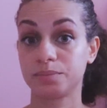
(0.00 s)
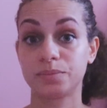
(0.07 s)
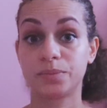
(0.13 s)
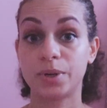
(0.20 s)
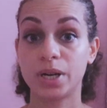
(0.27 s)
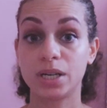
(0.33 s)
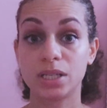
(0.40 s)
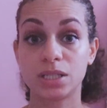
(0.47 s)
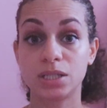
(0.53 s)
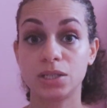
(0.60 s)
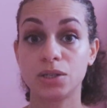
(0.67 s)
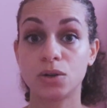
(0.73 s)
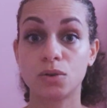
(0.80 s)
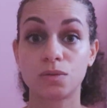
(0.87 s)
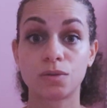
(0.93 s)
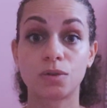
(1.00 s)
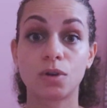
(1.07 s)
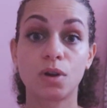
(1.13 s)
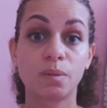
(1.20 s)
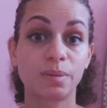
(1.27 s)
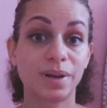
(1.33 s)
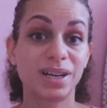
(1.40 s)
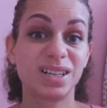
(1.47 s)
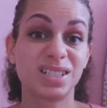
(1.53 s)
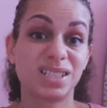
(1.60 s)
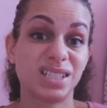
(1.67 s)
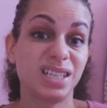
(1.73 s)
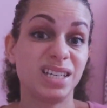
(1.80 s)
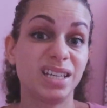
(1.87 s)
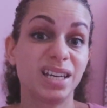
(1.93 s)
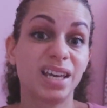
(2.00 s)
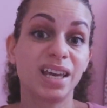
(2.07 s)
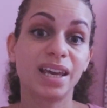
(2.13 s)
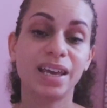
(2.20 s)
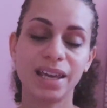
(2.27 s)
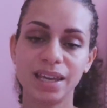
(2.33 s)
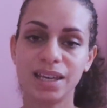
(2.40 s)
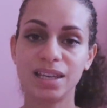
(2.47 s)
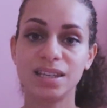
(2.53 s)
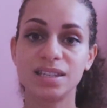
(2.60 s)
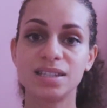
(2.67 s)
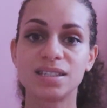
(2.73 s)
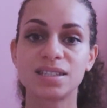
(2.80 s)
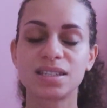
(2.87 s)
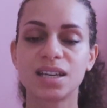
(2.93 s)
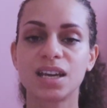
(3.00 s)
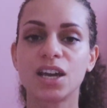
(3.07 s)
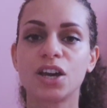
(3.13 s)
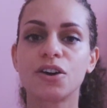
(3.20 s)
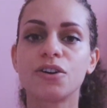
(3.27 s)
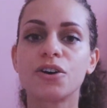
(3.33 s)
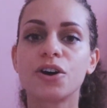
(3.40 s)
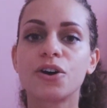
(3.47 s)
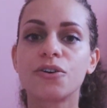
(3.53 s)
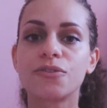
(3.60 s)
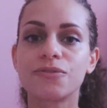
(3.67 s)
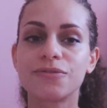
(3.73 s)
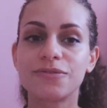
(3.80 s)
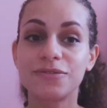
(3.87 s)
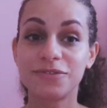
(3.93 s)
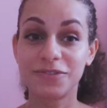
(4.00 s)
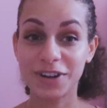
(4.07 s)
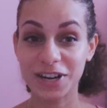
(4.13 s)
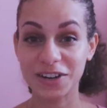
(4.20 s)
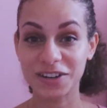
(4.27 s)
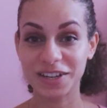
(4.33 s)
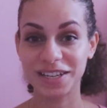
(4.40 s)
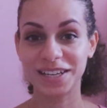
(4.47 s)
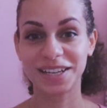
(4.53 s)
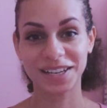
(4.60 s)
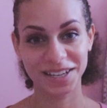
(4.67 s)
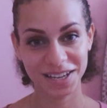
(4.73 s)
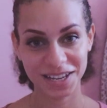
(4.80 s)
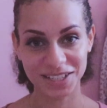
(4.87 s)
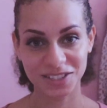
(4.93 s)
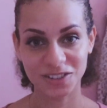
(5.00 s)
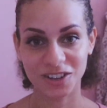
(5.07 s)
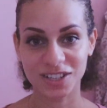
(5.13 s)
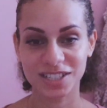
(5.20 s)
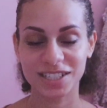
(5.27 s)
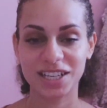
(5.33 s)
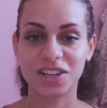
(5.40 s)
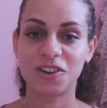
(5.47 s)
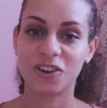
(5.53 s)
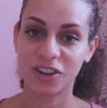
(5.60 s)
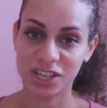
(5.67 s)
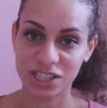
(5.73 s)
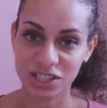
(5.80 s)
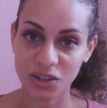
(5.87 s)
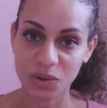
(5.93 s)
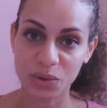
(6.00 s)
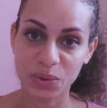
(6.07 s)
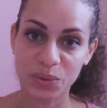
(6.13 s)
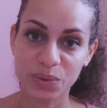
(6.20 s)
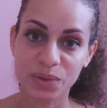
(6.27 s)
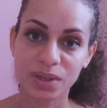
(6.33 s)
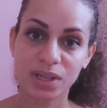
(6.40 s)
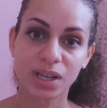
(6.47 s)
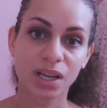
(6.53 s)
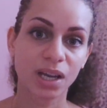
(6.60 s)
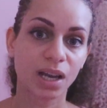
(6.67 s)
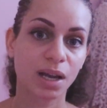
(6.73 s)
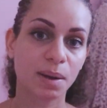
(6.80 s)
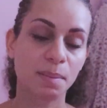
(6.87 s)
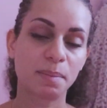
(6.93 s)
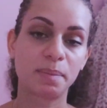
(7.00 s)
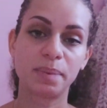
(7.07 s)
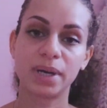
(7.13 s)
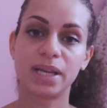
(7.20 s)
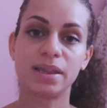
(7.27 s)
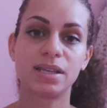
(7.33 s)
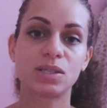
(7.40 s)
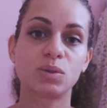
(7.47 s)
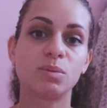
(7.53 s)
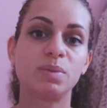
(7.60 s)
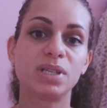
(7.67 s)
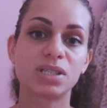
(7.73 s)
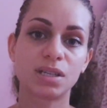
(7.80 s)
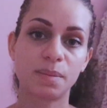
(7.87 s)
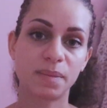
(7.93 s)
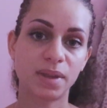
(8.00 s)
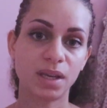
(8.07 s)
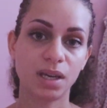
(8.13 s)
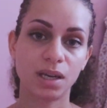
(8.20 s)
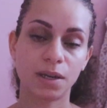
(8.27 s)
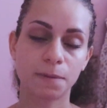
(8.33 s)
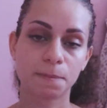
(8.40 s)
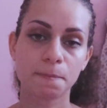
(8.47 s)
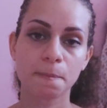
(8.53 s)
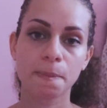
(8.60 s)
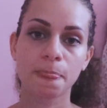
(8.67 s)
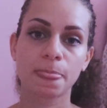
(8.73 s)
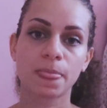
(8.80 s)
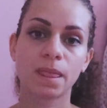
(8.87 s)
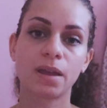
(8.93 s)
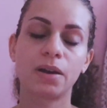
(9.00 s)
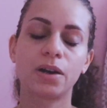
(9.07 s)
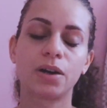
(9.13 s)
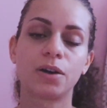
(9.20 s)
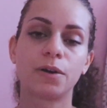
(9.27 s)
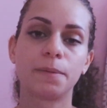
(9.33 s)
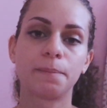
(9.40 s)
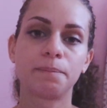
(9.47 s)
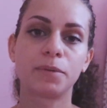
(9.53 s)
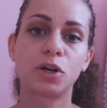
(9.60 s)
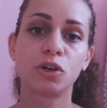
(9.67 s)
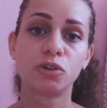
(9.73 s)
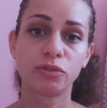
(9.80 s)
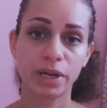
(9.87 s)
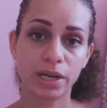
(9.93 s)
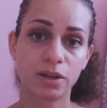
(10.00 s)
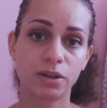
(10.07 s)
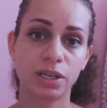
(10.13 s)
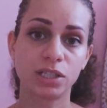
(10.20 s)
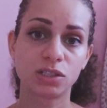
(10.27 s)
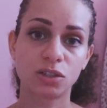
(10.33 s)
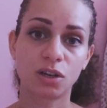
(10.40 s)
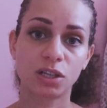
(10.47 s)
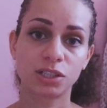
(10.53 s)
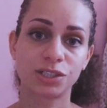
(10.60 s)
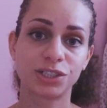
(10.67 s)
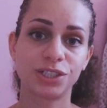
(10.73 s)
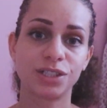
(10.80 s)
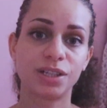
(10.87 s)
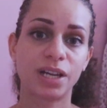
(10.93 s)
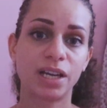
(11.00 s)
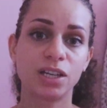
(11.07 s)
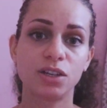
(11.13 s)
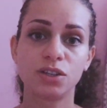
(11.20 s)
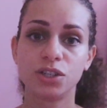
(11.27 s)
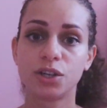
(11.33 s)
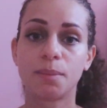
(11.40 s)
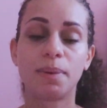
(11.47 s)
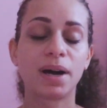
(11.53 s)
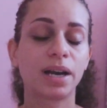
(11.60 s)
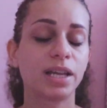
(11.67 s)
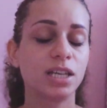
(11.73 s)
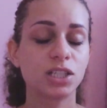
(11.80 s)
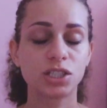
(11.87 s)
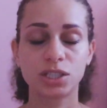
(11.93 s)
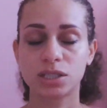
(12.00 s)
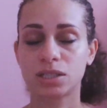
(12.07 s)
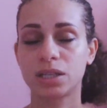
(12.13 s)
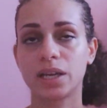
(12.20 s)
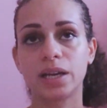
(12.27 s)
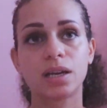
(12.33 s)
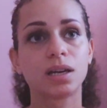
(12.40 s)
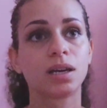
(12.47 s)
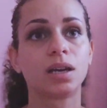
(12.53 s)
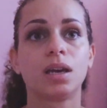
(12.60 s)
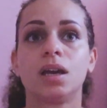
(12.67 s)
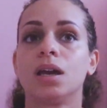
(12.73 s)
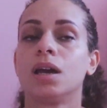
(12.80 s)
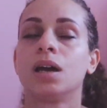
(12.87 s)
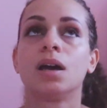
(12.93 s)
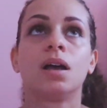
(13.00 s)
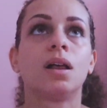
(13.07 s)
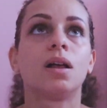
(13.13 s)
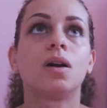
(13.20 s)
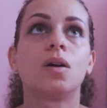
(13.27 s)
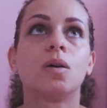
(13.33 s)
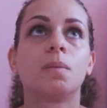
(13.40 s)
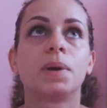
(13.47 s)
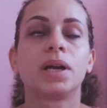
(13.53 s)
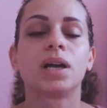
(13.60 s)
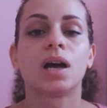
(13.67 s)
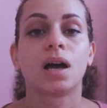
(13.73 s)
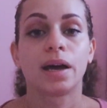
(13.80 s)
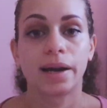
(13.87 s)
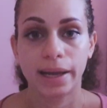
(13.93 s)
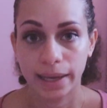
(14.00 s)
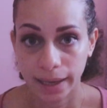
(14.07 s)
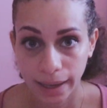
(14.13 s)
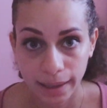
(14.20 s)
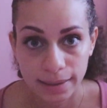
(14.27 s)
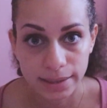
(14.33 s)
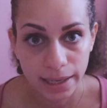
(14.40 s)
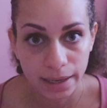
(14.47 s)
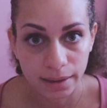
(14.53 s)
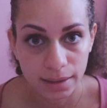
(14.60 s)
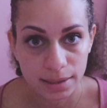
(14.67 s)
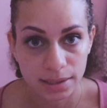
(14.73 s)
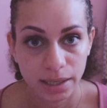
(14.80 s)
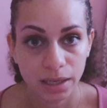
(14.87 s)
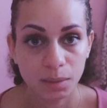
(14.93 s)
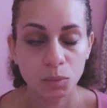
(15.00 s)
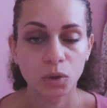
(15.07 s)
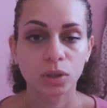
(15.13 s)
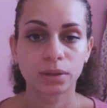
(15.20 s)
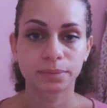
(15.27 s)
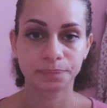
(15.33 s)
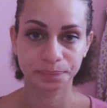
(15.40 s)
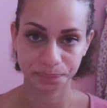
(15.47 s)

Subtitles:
pregnancy overall. Pregnancy is very exhausting on its own, but this would be something, a greater exhaustion that your body's just like, oh my God, I can't take this anymore.